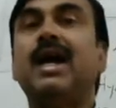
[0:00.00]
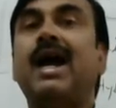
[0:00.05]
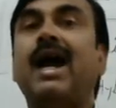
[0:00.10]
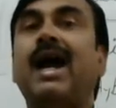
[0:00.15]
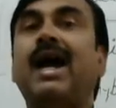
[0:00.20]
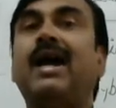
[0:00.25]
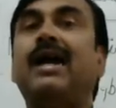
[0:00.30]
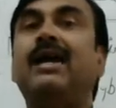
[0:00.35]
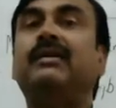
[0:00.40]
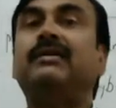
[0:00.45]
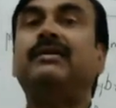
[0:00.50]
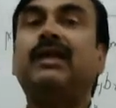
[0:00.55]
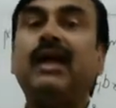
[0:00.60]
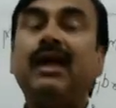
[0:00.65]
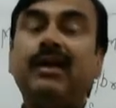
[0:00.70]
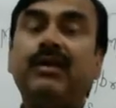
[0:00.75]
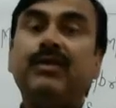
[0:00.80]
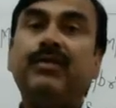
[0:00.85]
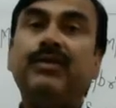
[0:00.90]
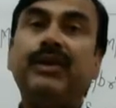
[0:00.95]
and
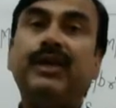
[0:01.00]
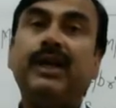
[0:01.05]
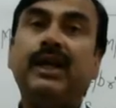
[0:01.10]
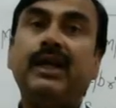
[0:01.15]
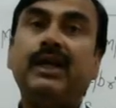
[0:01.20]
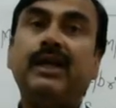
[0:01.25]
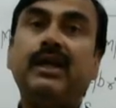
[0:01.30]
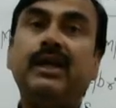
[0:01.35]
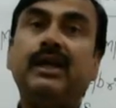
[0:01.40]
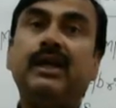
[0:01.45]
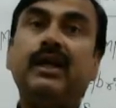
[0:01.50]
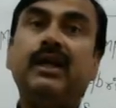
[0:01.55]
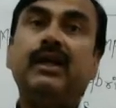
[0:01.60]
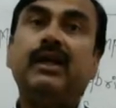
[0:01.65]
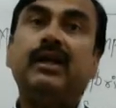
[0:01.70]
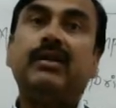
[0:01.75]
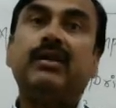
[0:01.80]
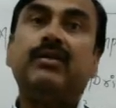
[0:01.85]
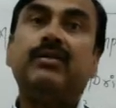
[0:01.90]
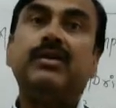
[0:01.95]
that variety
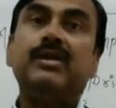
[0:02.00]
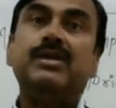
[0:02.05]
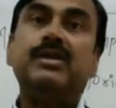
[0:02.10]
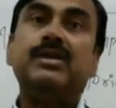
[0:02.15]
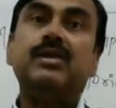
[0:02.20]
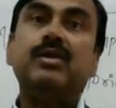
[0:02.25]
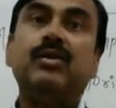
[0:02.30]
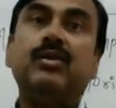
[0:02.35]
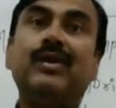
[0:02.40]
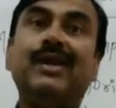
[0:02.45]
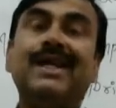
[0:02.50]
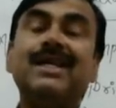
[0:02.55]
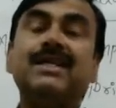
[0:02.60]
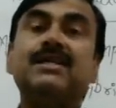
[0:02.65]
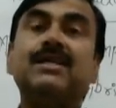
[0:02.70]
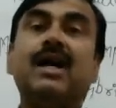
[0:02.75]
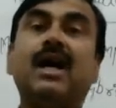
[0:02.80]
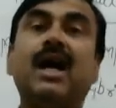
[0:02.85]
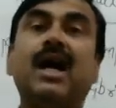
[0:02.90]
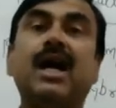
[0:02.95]
was known
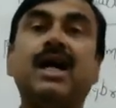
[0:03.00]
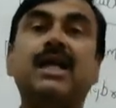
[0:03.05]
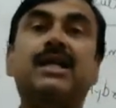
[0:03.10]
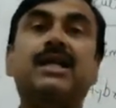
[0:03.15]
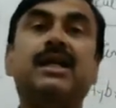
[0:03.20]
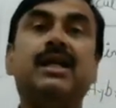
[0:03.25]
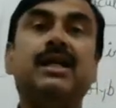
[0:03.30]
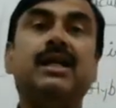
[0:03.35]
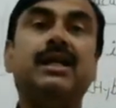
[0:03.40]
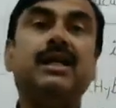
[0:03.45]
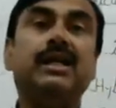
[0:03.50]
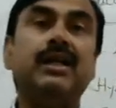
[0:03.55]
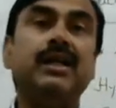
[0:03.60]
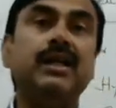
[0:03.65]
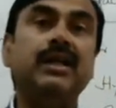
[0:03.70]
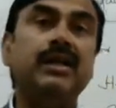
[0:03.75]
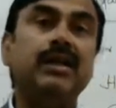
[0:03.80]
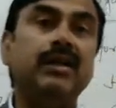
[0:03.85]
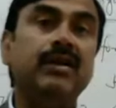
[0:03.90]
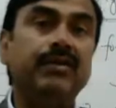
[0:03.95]
as high
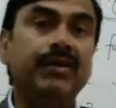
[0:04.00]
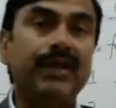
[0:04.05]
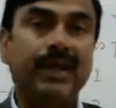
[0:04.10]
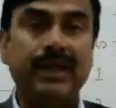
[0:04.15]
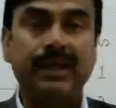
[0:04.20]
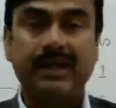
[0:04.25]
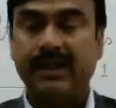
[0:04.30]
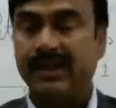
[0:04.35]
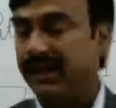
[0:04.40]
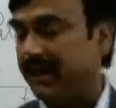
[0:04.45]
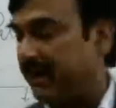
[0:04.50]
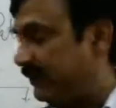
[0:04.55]
yielding variety.